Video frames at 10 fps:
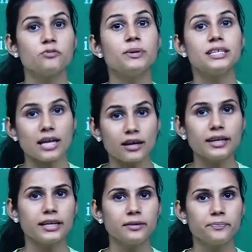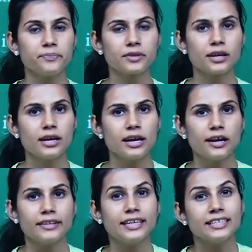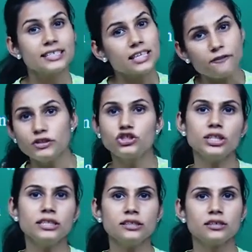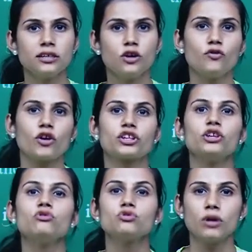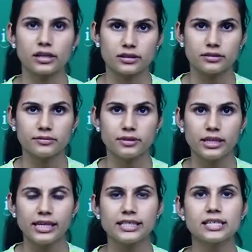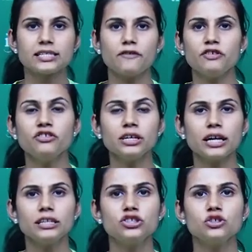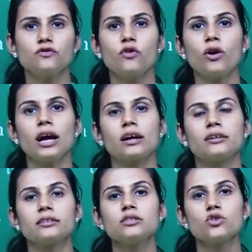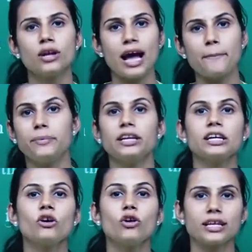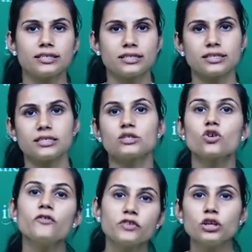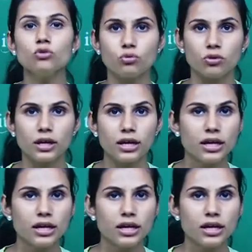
if P is occurring, then it is sufficient for Q to occur. It is a sufficient condition for occurrence or happening or existence of Q.